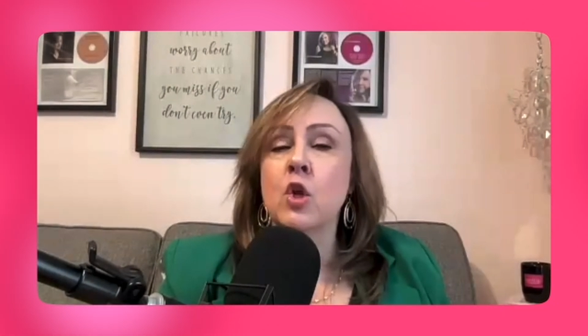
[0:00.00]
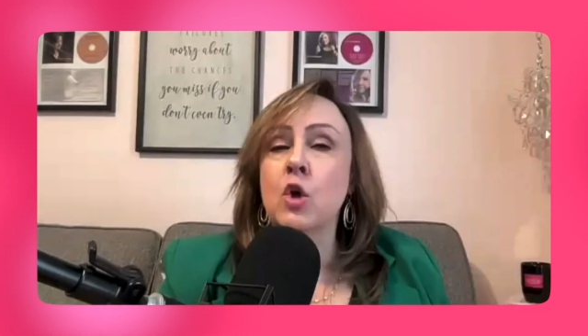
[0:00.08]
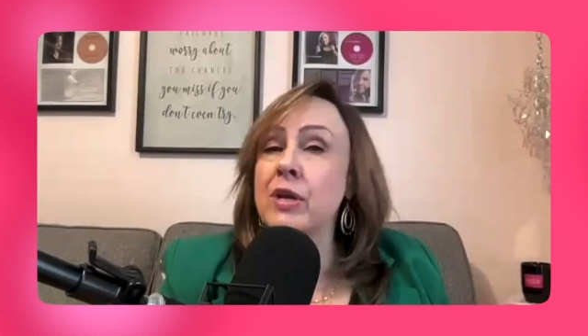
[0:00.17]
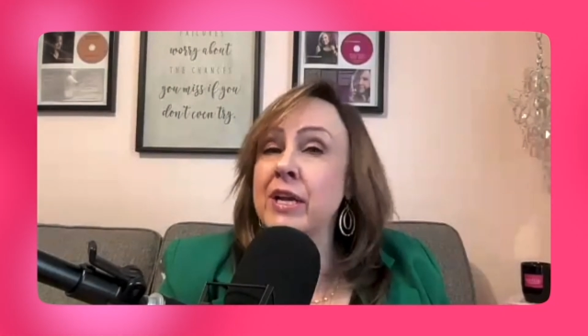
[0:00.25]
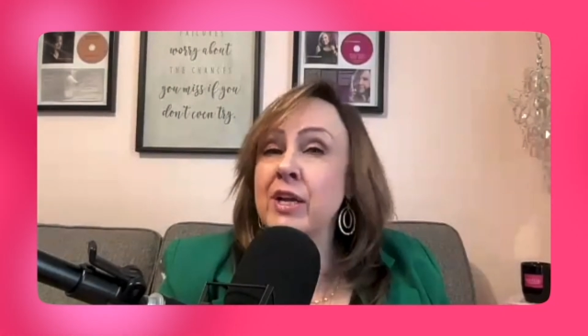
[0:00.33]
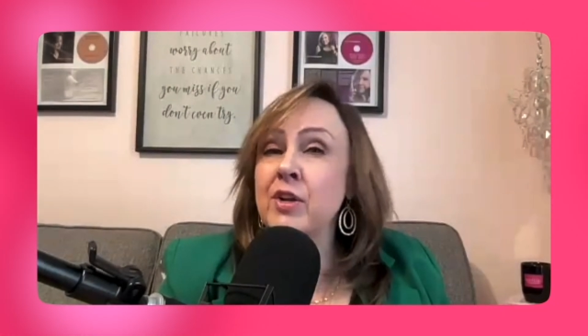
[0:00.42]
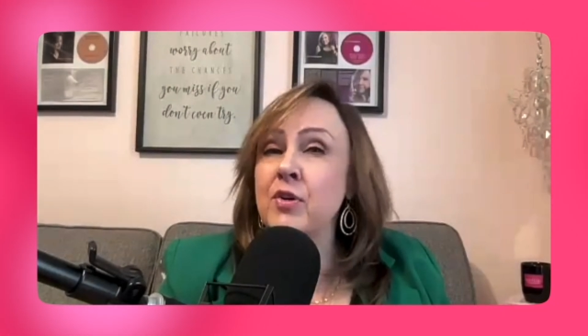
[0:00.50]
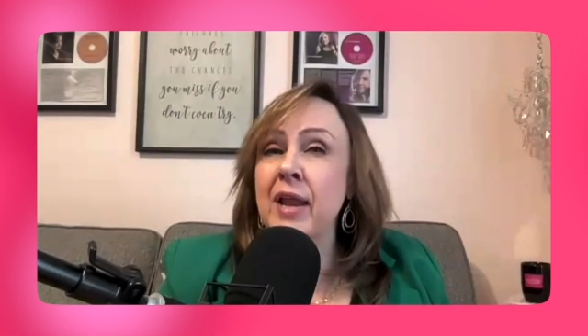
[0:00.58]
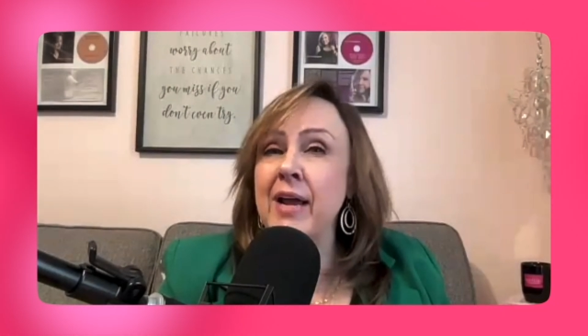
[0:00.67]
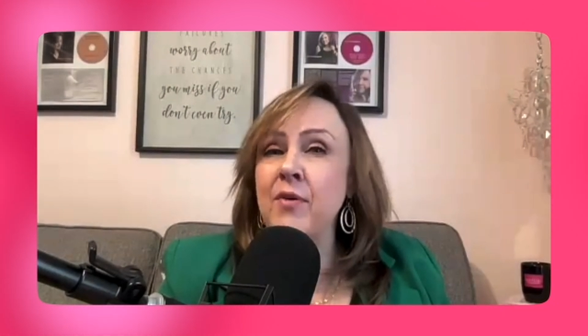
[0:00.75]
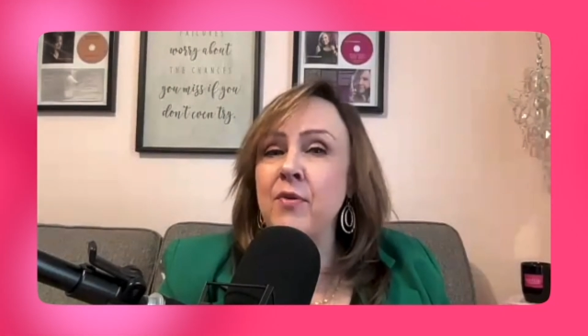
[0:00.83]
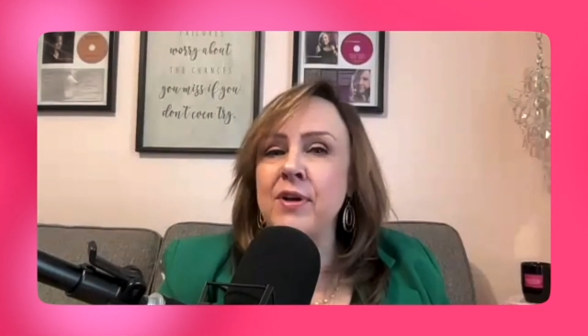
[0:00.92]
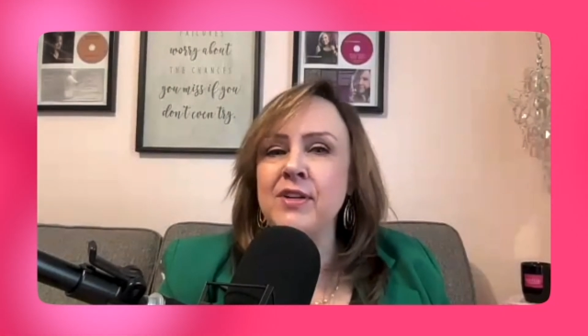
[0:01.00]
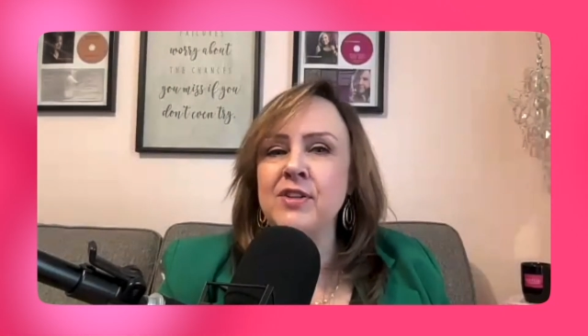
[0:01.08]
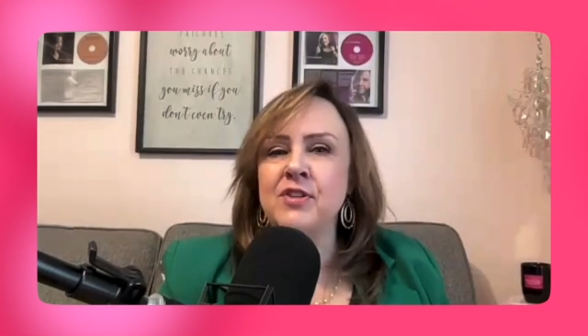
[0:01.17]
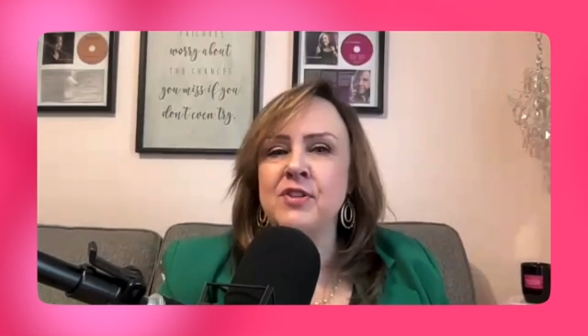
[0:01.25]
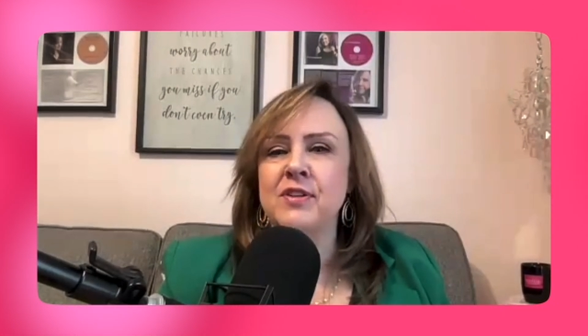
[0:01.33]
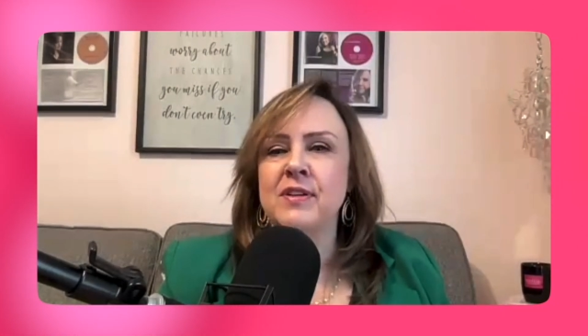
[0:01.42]
Learning a new
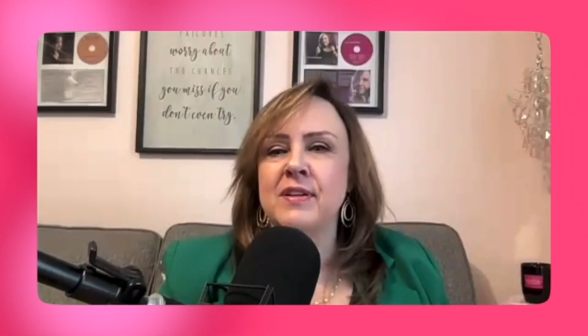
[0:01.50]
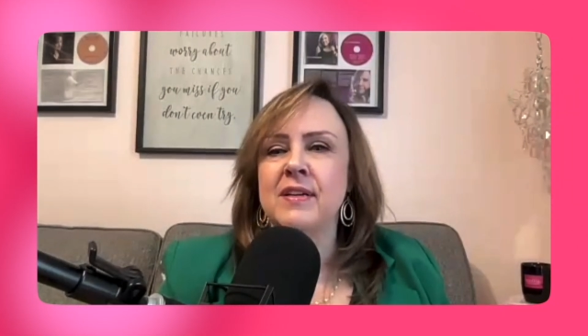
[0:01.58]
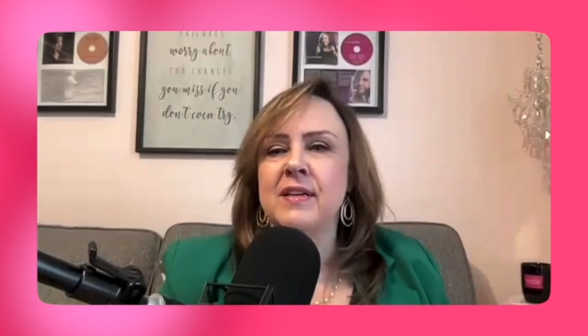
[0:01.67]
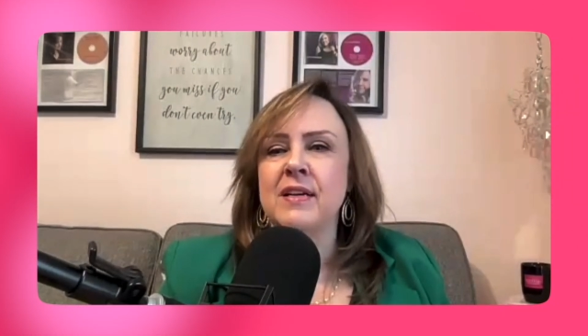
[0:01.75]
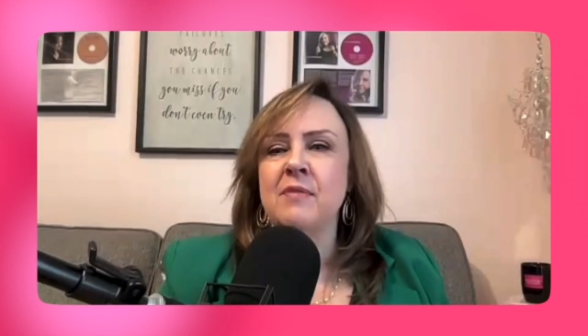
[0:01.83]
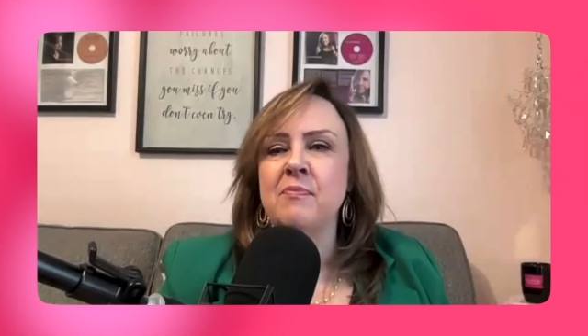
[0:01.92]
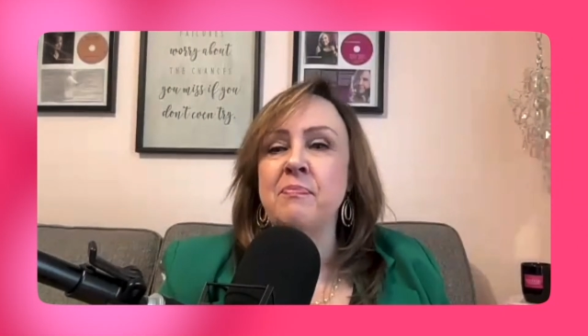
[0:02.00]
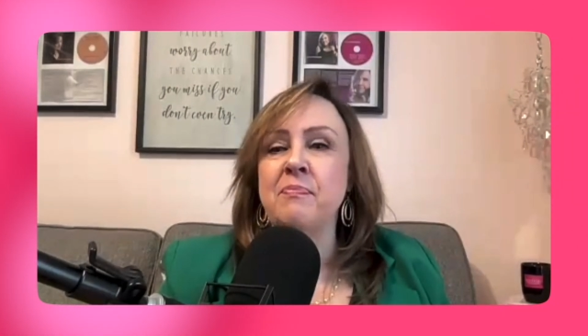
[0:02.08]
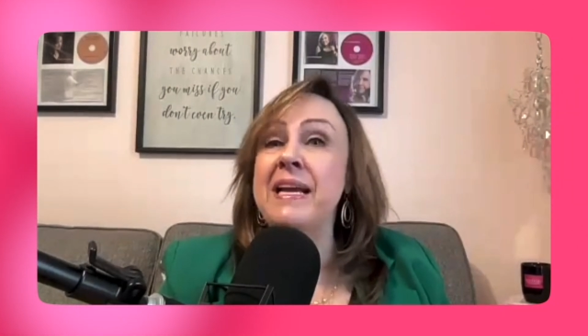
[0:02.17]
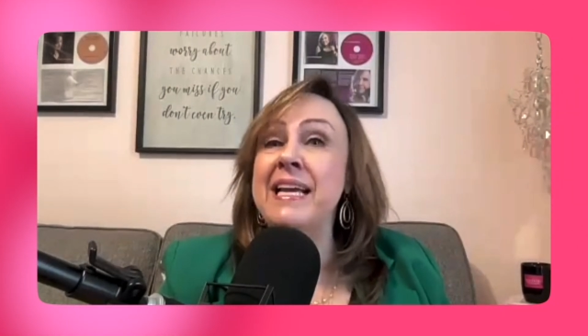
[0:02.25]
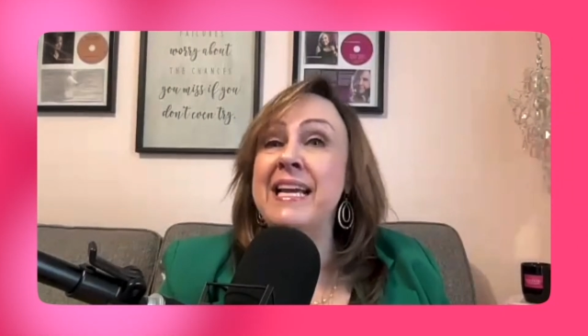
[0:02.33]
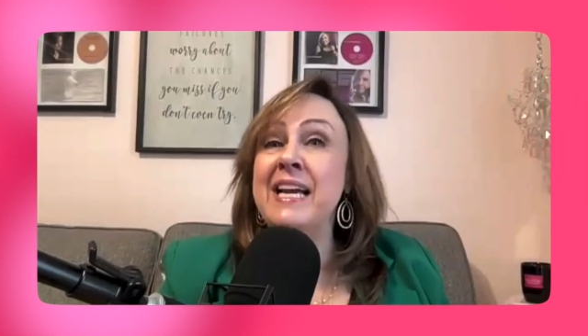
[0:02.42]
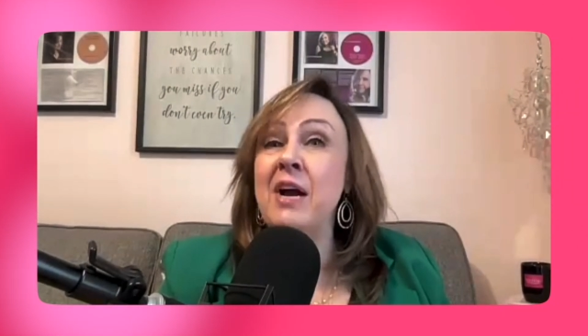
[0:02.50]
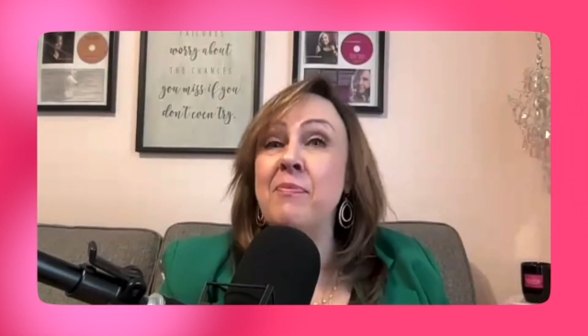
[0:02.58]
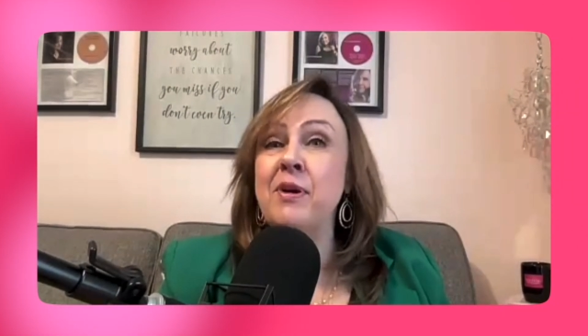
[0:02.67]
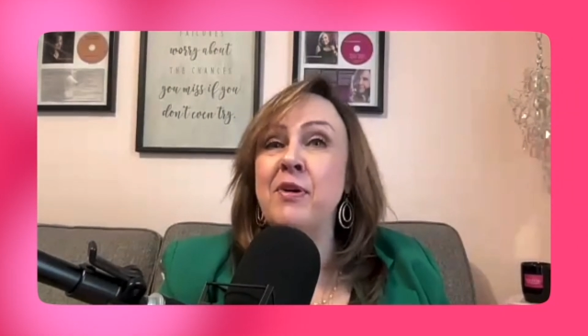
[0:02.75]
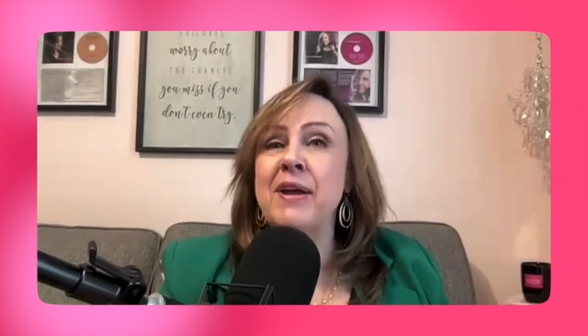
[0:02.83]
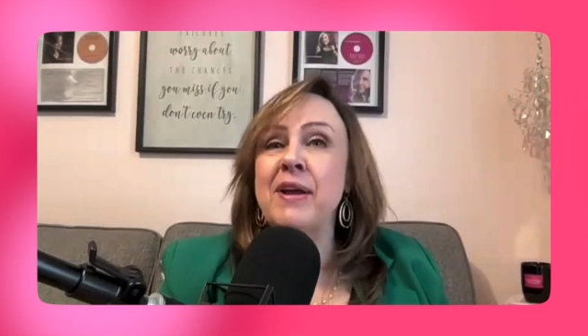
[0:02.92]
language? Picking up
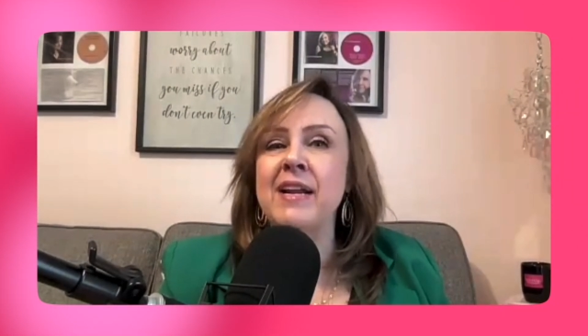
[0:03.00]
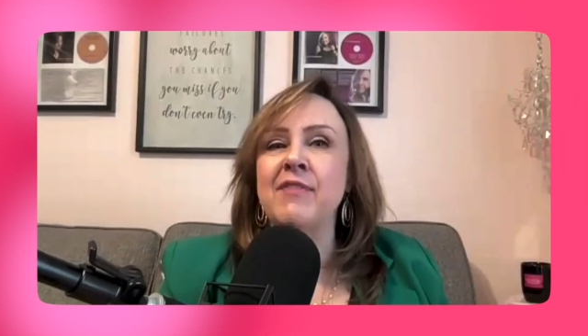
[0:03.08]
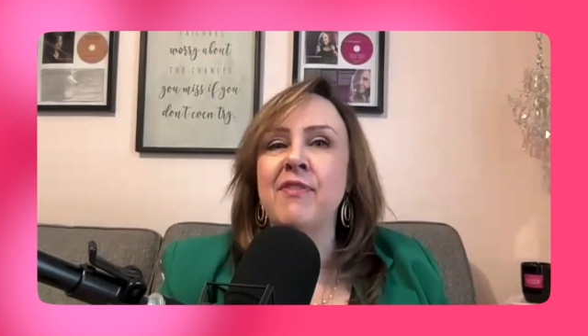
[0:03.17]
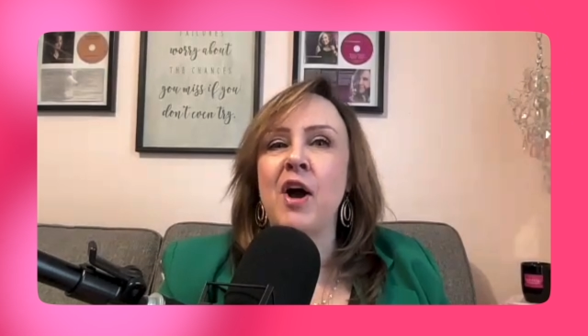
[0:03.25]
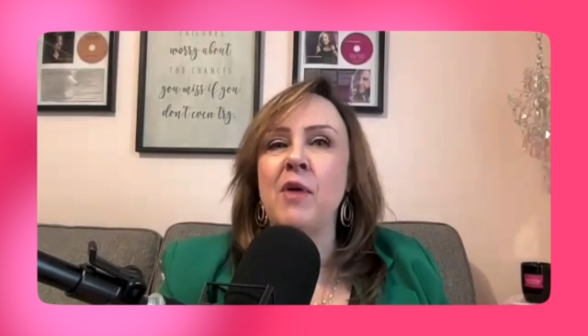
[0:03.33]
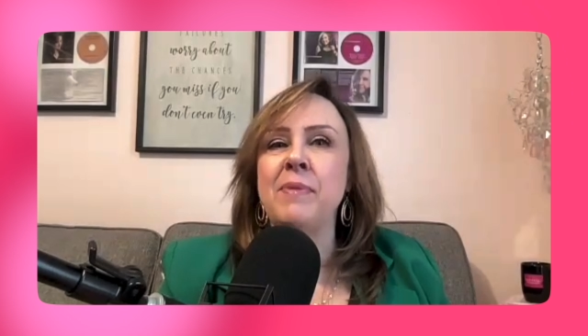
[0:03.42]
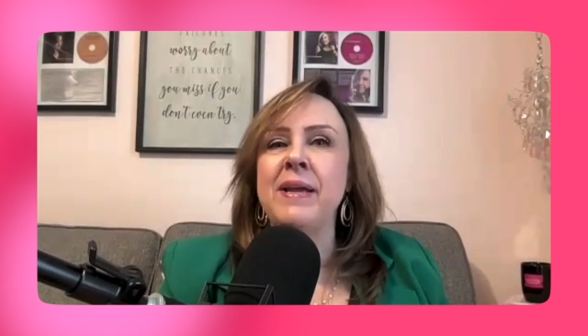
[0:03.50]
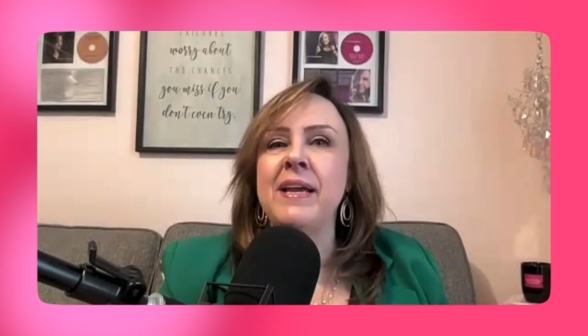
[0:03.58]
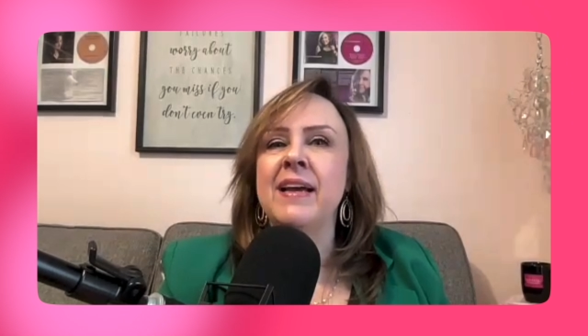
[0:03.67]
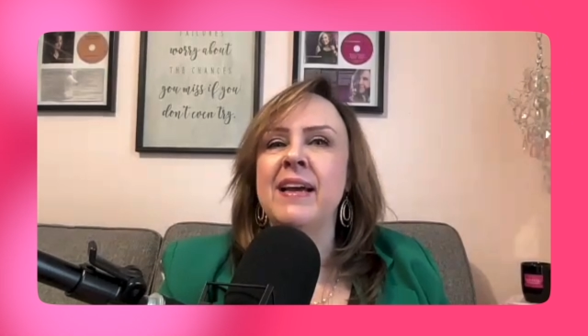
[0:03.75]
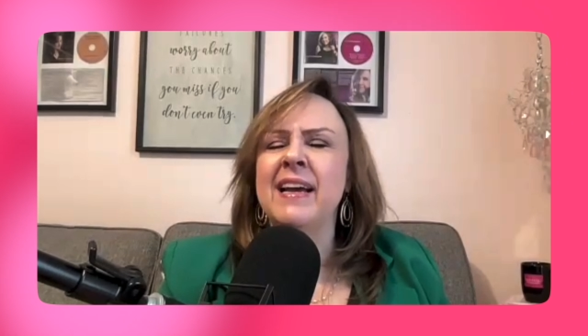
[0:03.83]
a creative hobby?